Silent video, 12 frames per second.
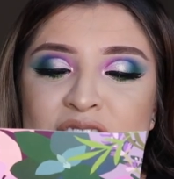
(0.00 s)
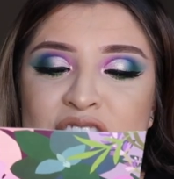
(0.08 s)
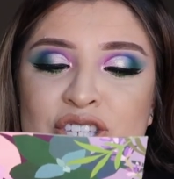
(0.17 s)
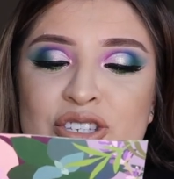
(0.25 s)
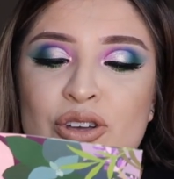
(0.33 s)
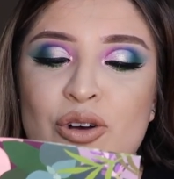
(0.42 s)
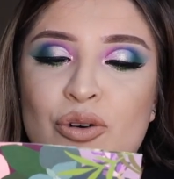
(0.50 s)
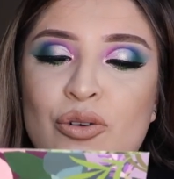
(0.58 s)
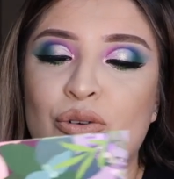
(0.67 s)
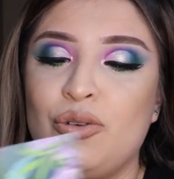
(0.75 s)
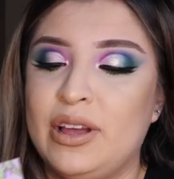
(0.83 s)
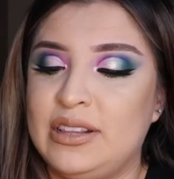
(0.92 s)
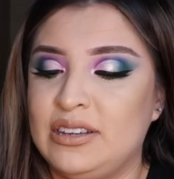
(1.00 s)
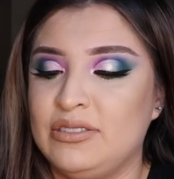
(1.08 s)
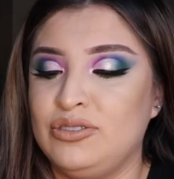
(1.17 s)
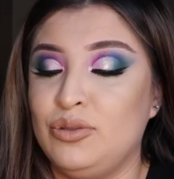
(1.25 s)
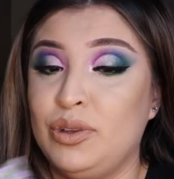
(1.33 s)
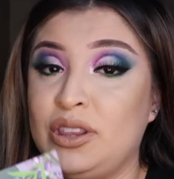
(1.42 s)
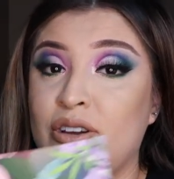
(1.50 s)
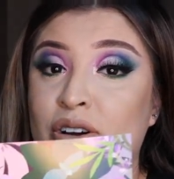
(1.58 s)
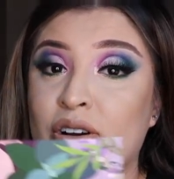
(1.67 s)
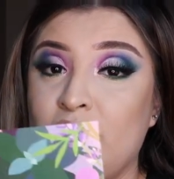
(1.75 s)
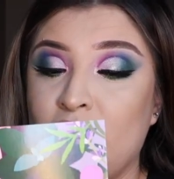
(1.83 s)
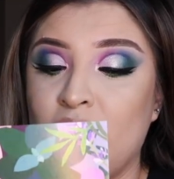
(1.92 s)
So it tells you what
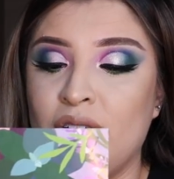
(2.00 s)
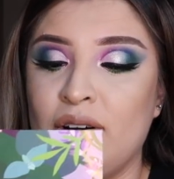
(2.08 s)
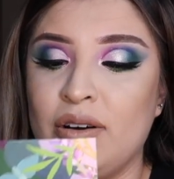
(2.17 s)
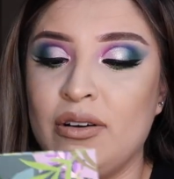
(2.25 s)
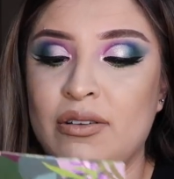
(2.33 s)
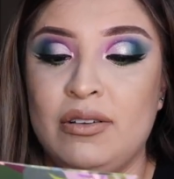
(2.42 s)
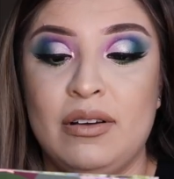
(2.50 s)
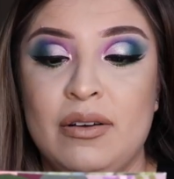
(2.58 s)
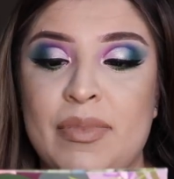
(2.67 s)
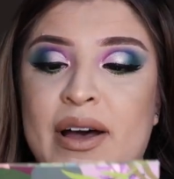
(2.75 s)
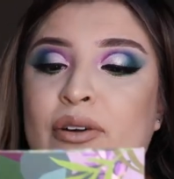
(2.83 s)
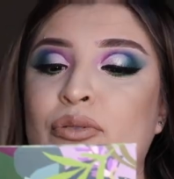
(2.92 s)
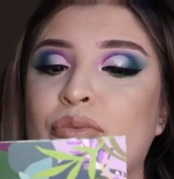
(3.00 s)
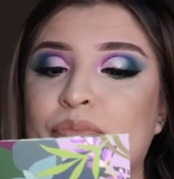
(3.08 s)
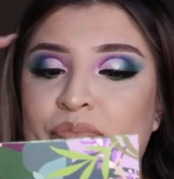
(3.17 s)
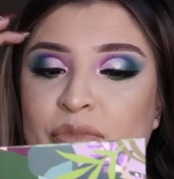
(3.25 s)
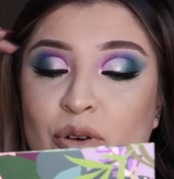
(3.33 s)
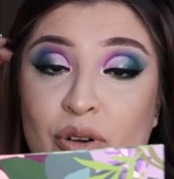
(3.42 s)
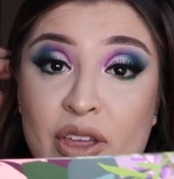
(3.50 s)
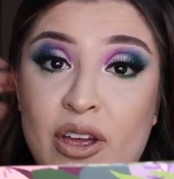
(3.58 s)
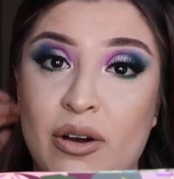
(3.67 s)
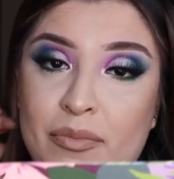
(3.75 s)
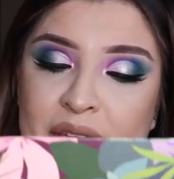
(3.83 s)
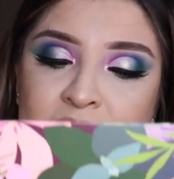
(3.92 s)
they're all about or they
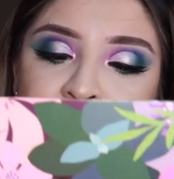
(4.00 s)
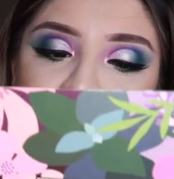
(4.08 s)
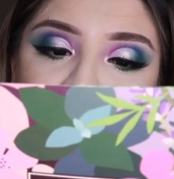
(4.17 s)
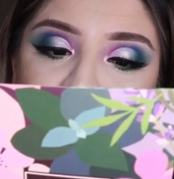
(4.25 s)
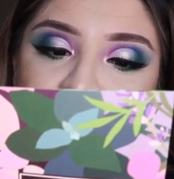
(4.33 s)
all mean.